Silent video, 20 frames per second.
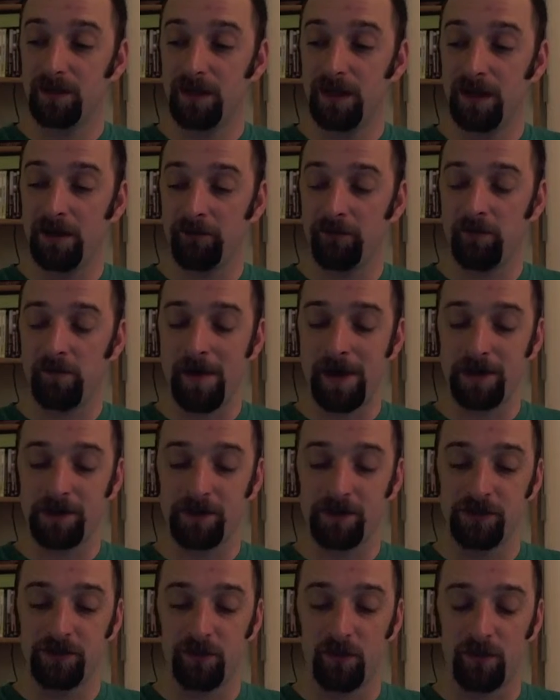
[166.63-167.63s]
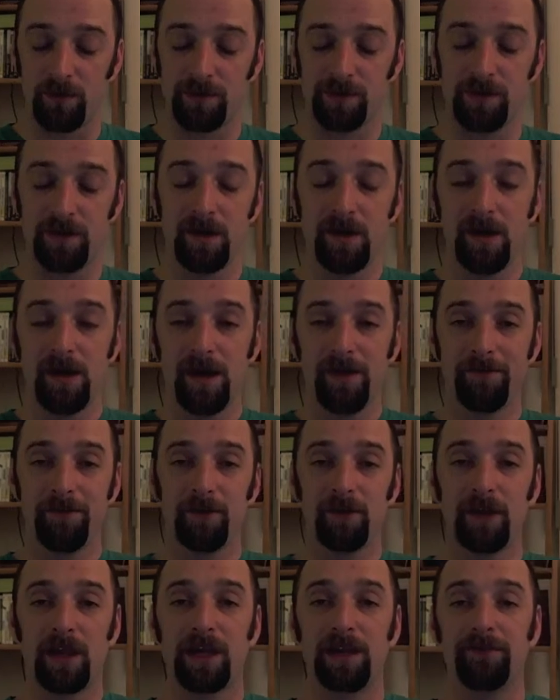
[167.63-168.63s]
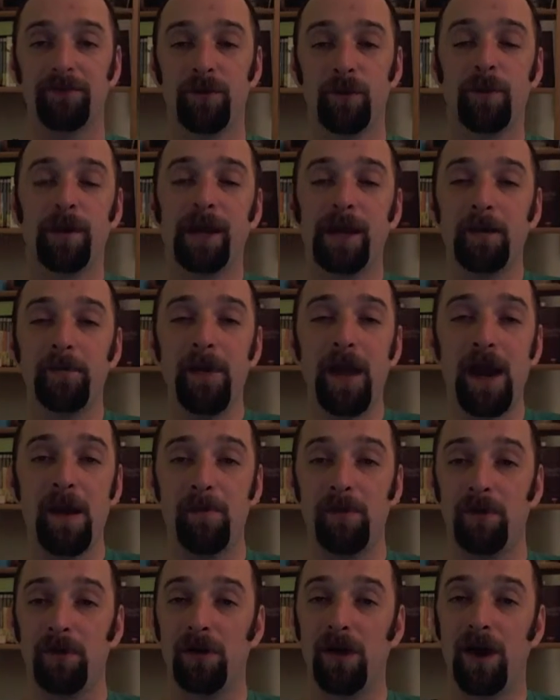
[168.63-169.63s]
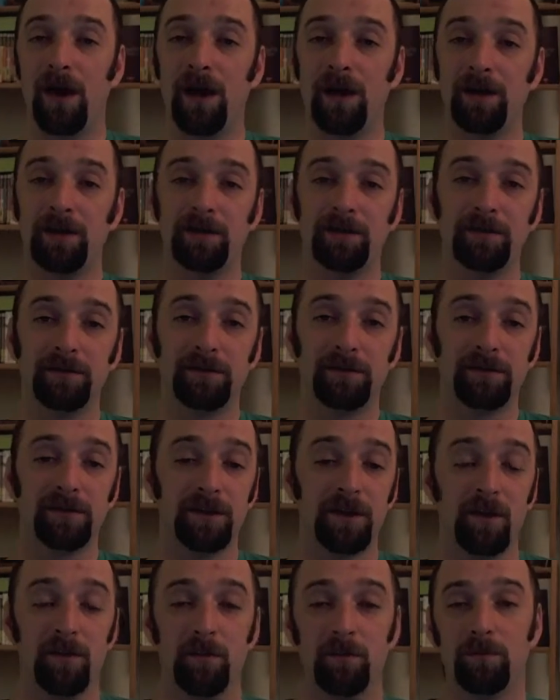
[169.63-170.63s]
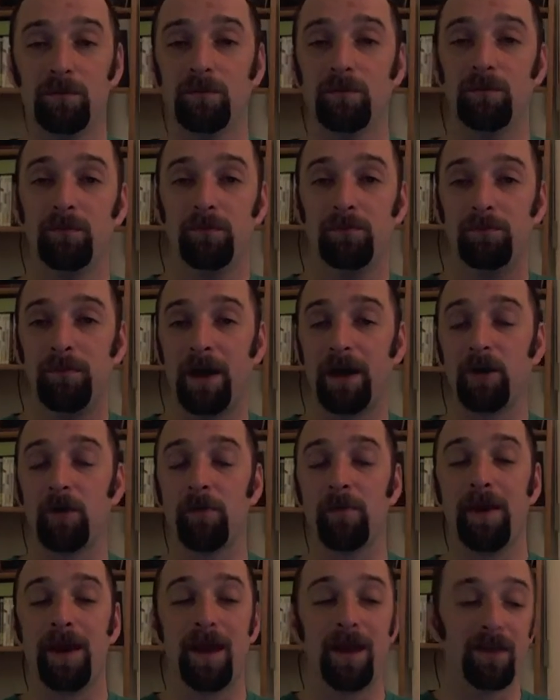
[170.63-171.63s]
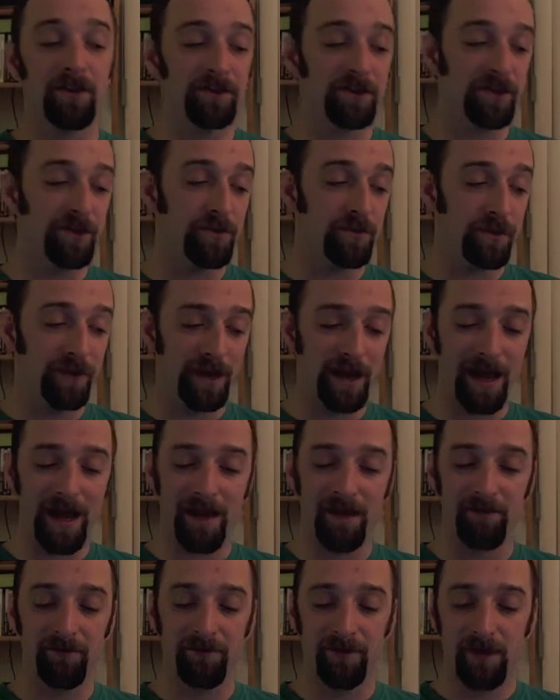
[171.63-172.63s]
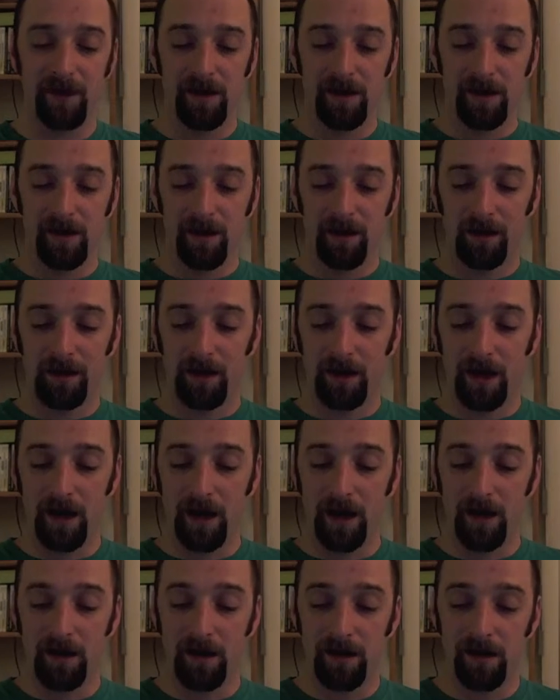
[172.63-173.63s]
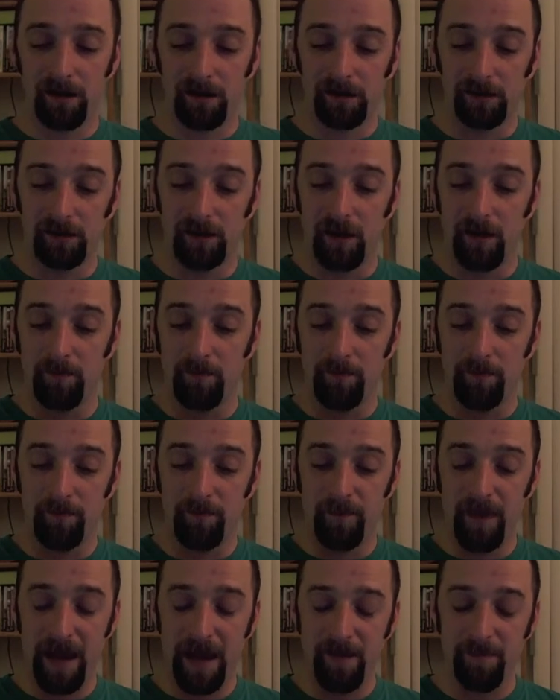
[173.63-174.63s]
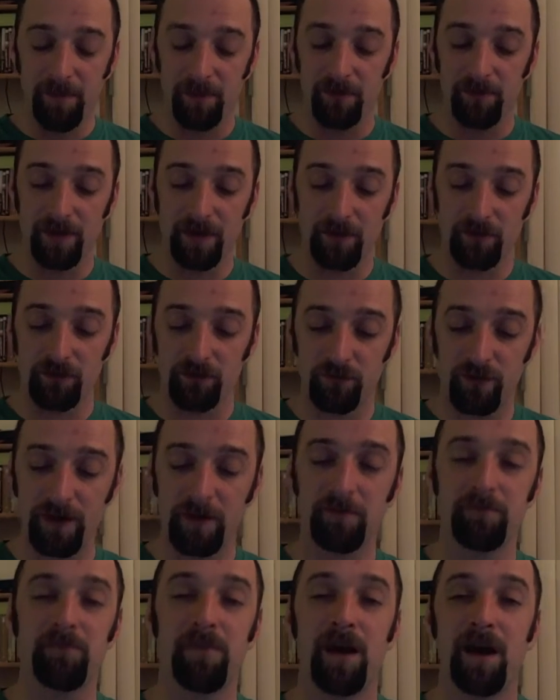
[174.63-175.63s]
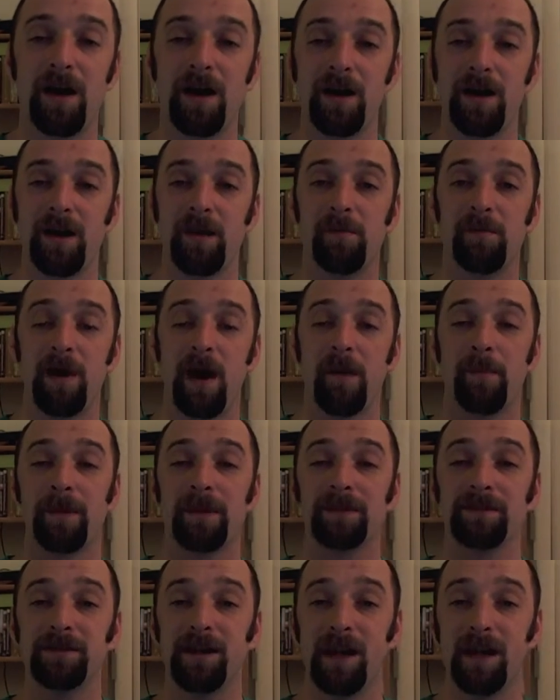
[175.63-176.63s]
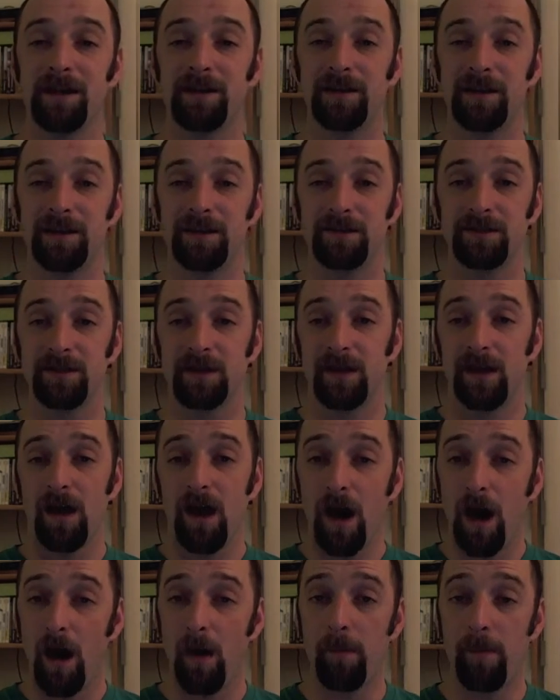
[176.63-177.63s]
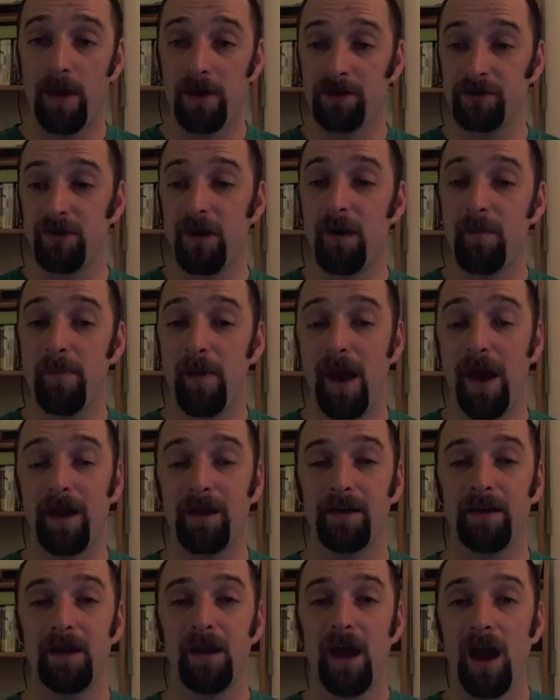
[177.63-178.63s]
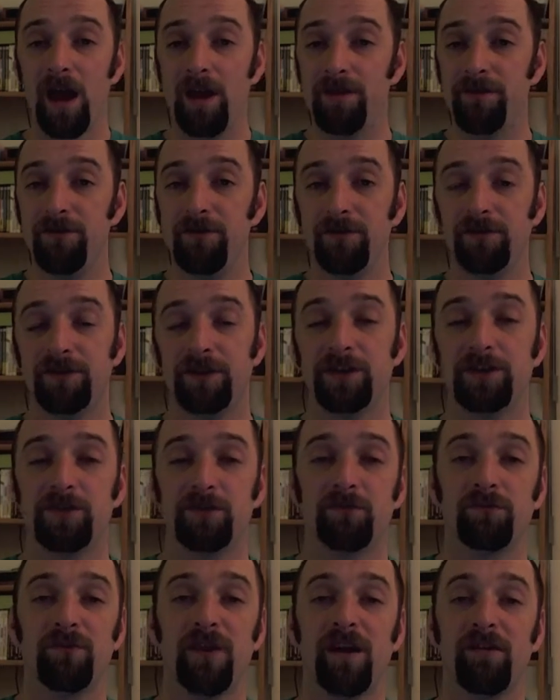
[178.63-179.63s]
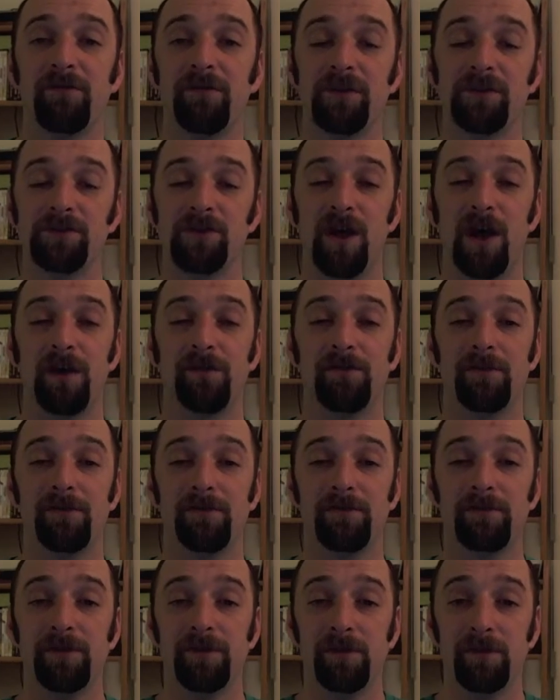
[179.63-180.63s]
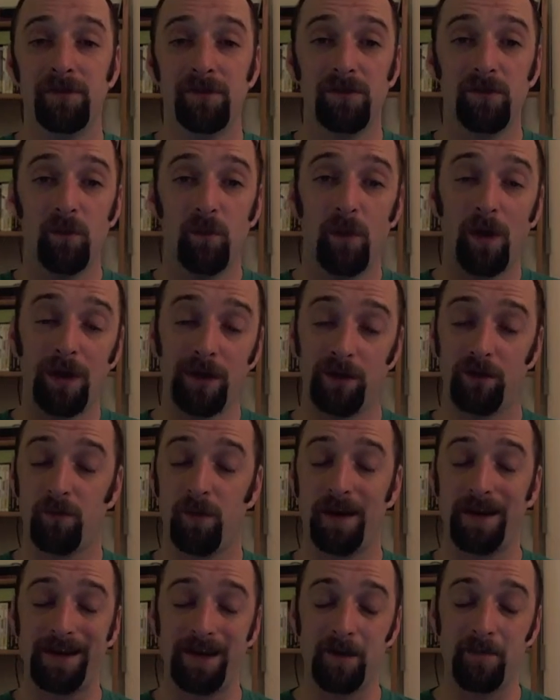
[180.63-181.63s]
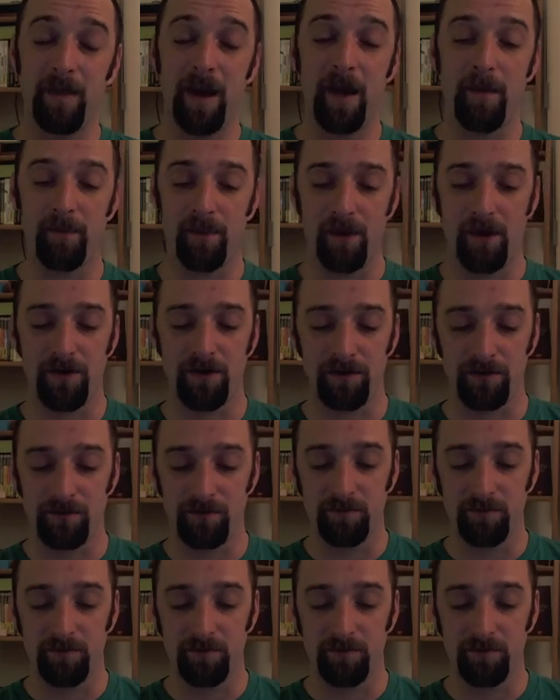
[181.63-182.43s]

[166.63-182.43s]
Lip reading: information source. If you're writing a paper on microbiology, you can have a paper that was written by a prominent scientist up on your iPad and use it to reference off of while you're writing your paper on your